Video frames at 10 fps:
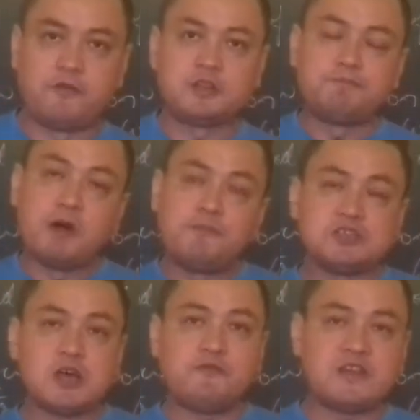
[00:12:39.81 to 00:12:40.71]
For the
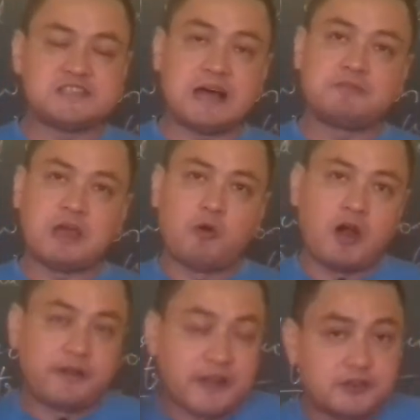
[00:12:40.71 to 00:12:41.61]
purpose of Islam, they
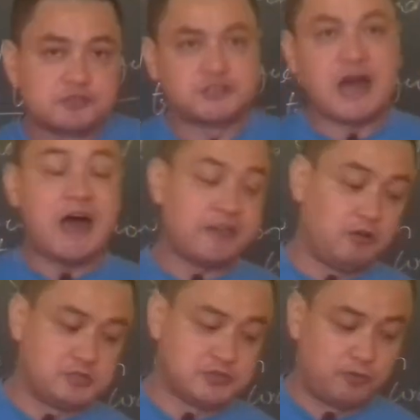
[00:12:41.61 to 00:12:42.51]
were ready to die
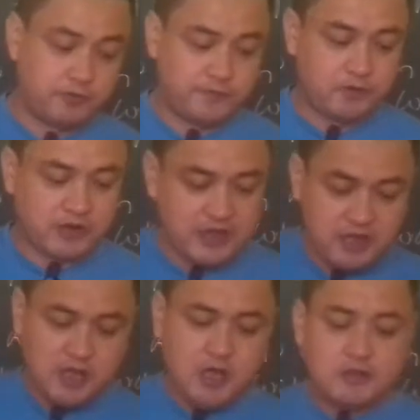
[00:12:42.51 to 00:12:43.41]
also.
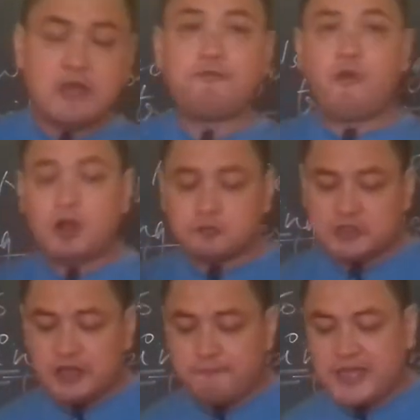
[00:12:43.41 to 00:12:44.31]
Okay? They fought
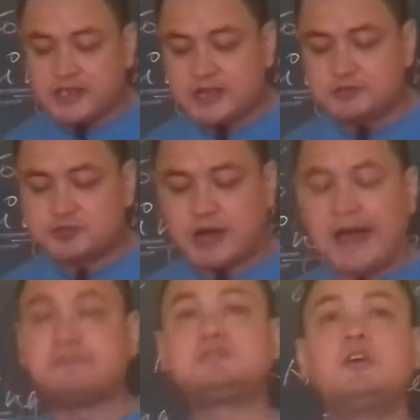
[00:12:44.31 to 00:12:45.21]
with the Meccan
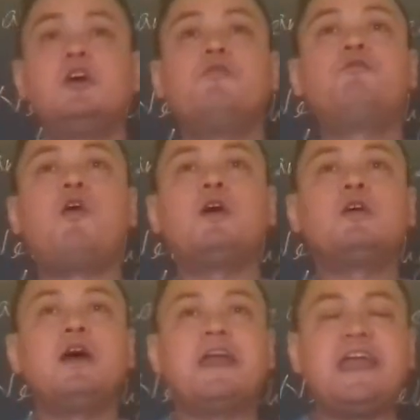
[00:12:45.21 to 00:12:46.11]
tribes
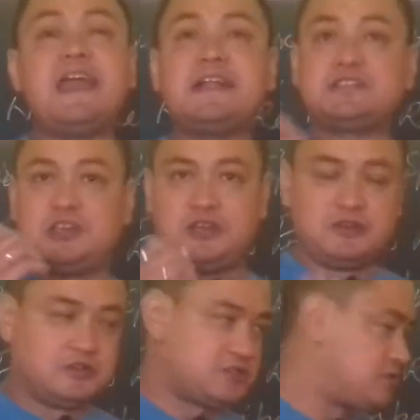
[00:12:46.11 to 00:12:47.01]
for 8 years.